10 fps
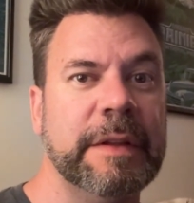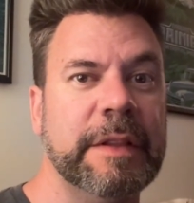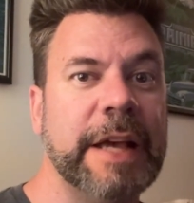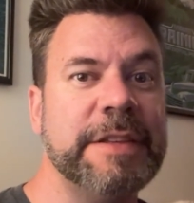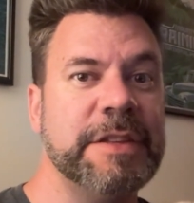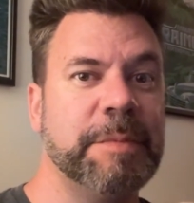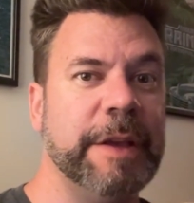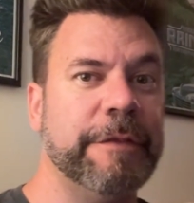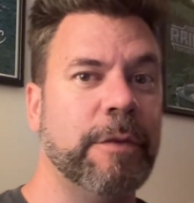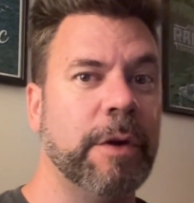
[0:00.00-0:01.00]
license
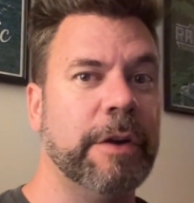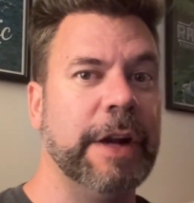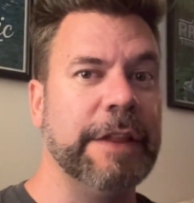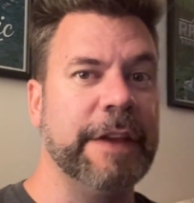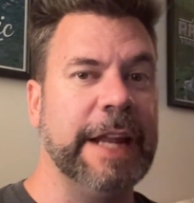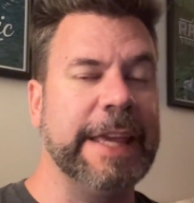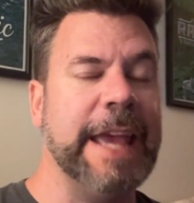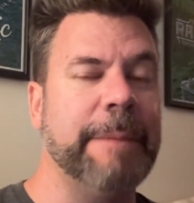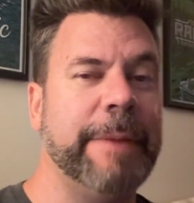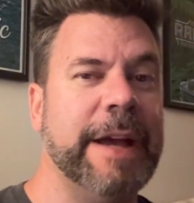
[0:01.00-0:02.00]
plate for it or anything, and I
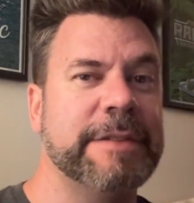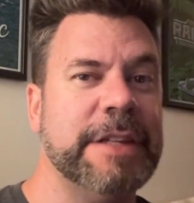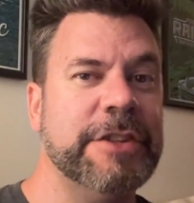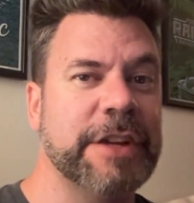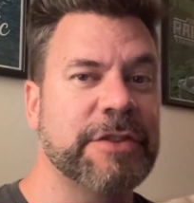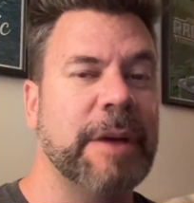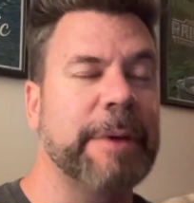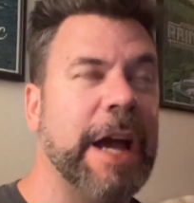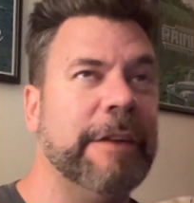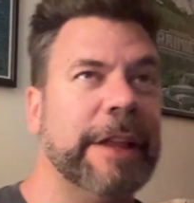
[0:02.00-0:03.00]
can't pass e-check. So I'm
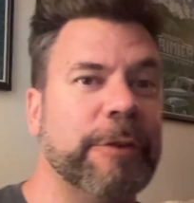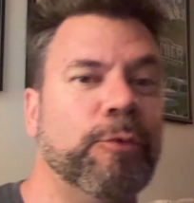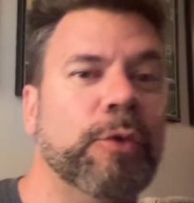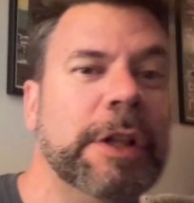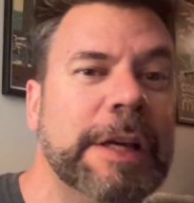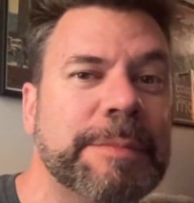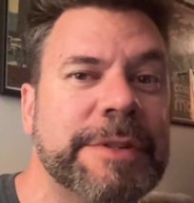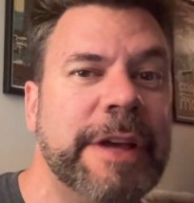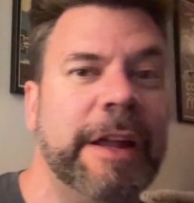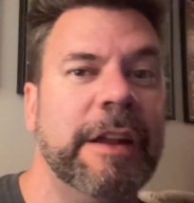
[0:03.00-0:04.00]
kind of like really
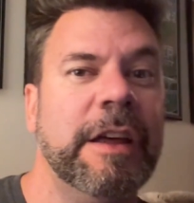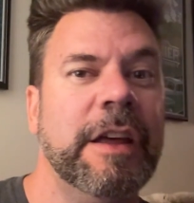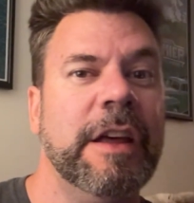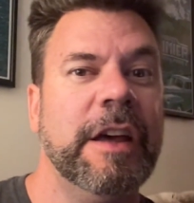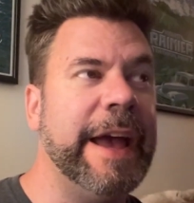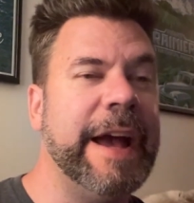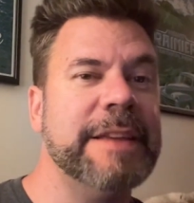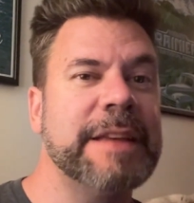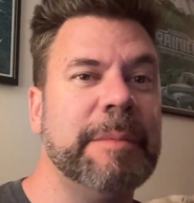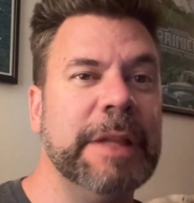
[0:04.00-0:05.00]
upset.
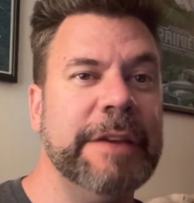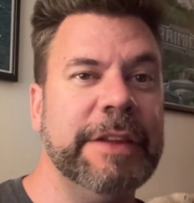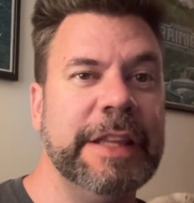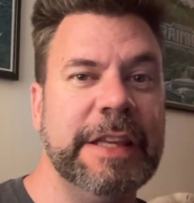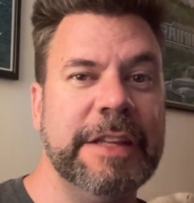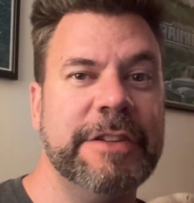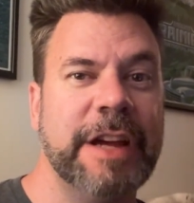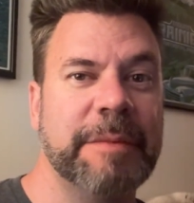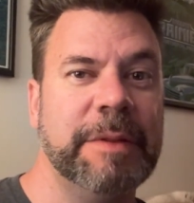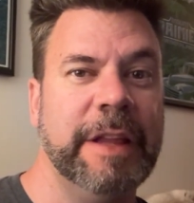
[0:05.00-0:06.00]
As I'm leaving the
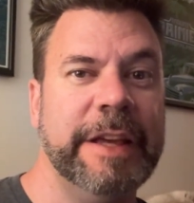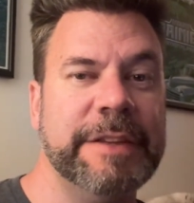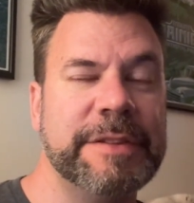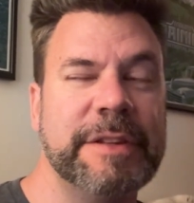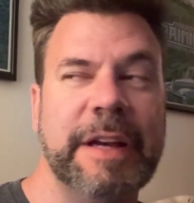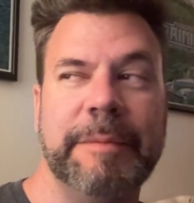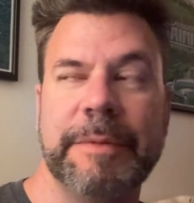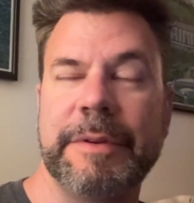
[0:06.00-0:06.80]
e-check place, I'm